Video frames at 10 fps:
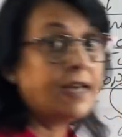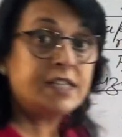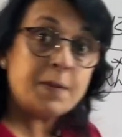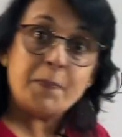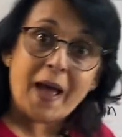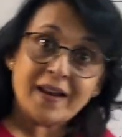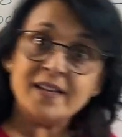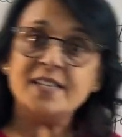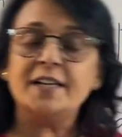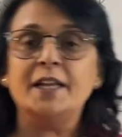It is a
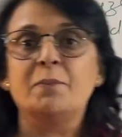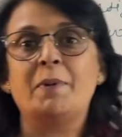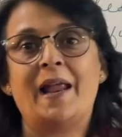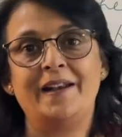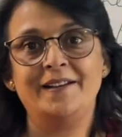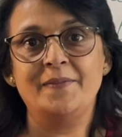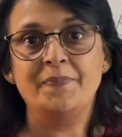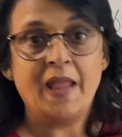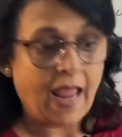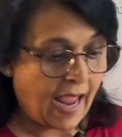parasitic plant
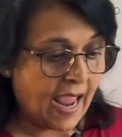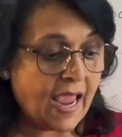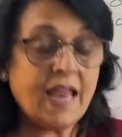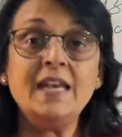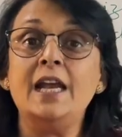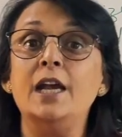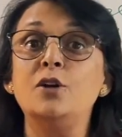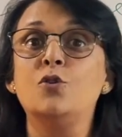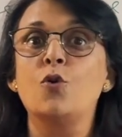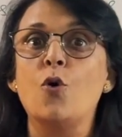and
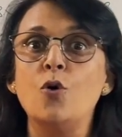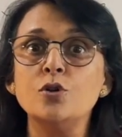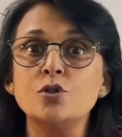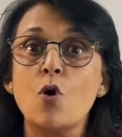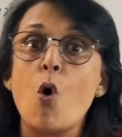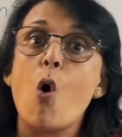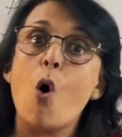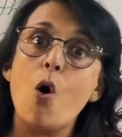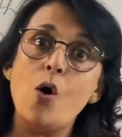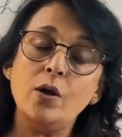it grows
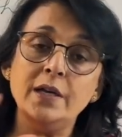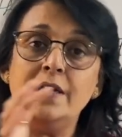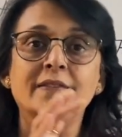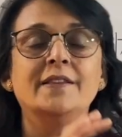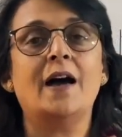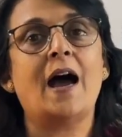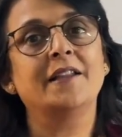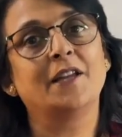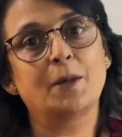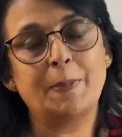on the
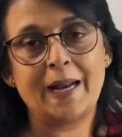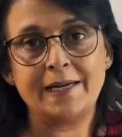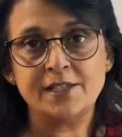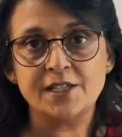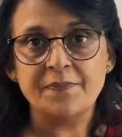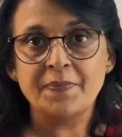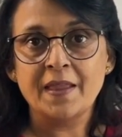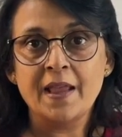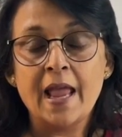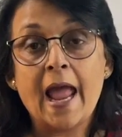other plants
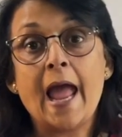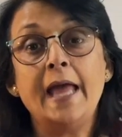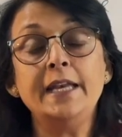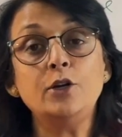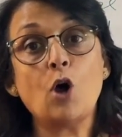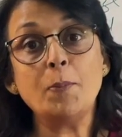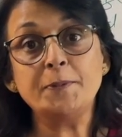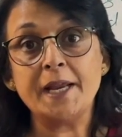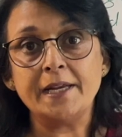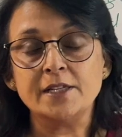and it
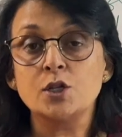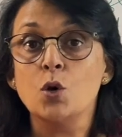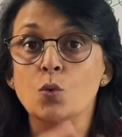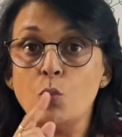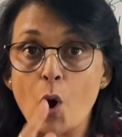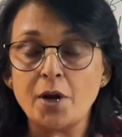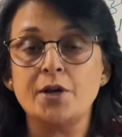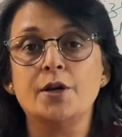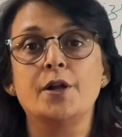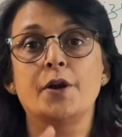obtains
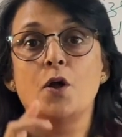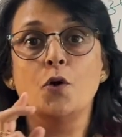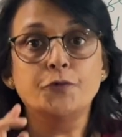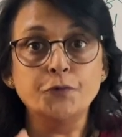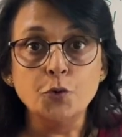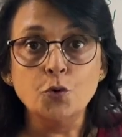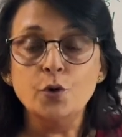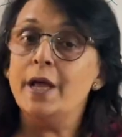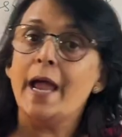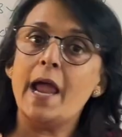water,
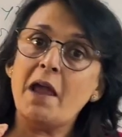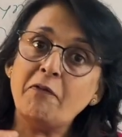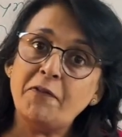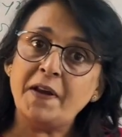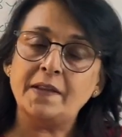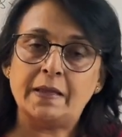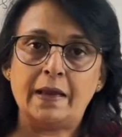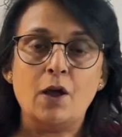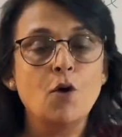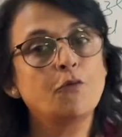food,
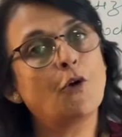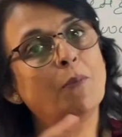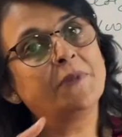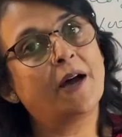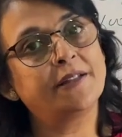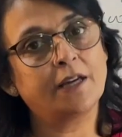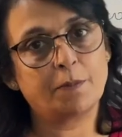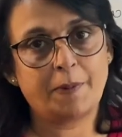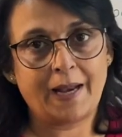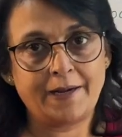everything from the
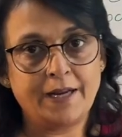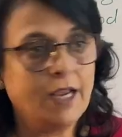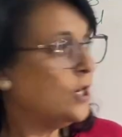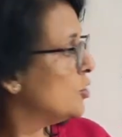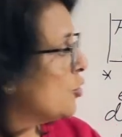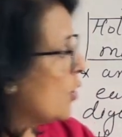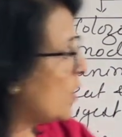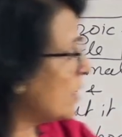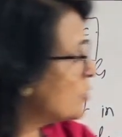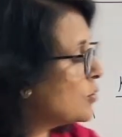other plant. So
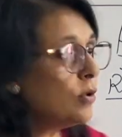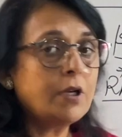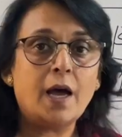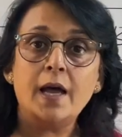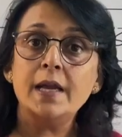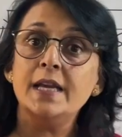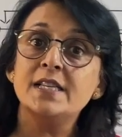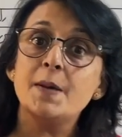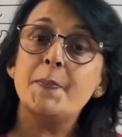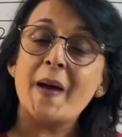cuscuta
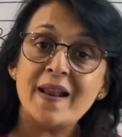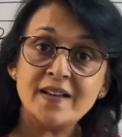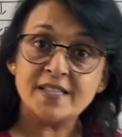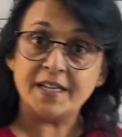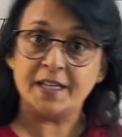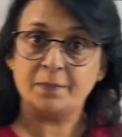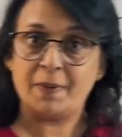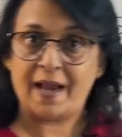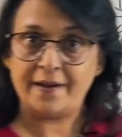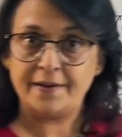is a parasitic
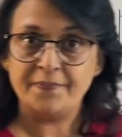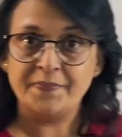plant